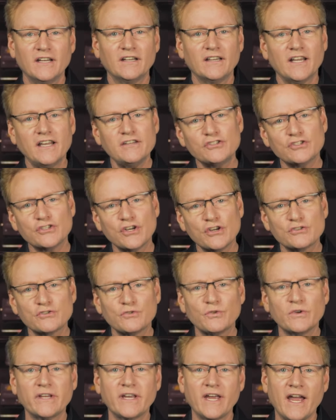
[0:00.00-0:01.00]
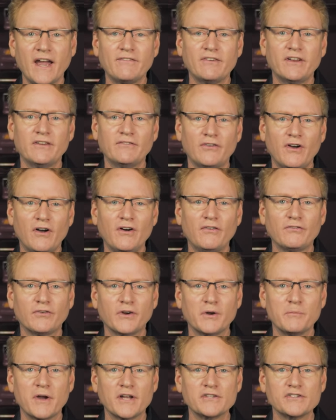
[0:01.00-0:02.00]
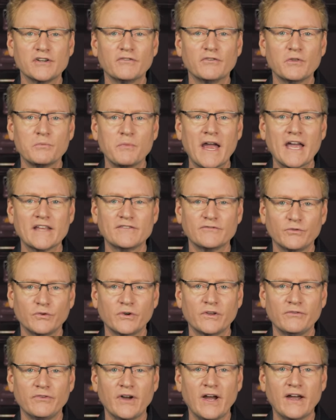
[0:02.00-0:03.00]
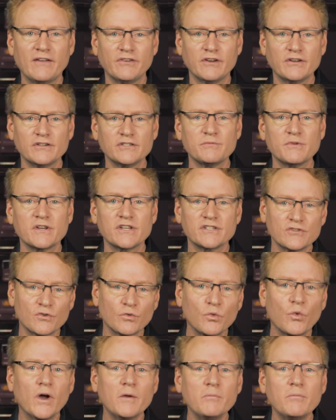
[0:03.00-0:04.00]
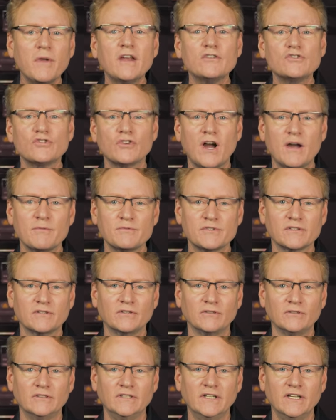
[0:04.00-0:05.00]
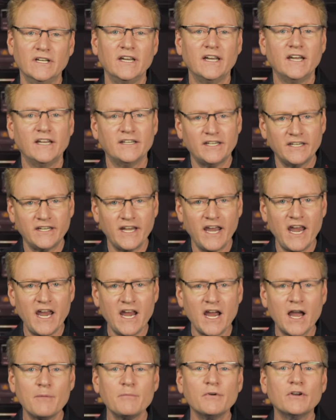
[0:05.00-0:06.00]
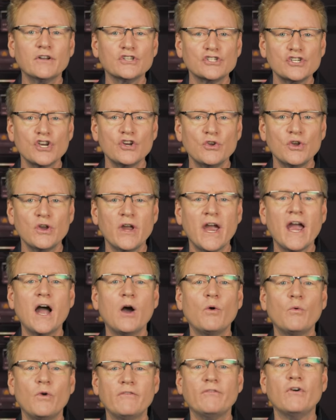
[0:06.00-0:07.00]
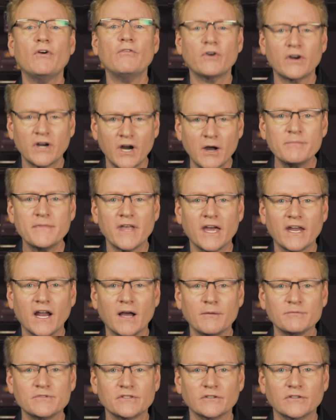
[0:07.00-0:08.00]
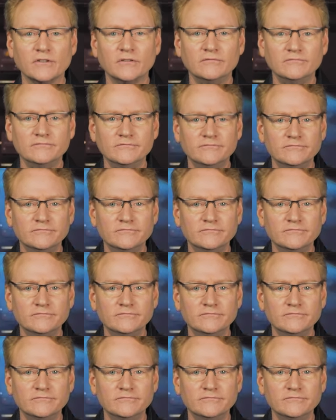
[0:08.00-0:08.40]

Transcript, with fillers: Laser shows really haven't evolved very much over the past 45 years because of one major obstacle, and today I'm going to show you how we've overcome that obstacle.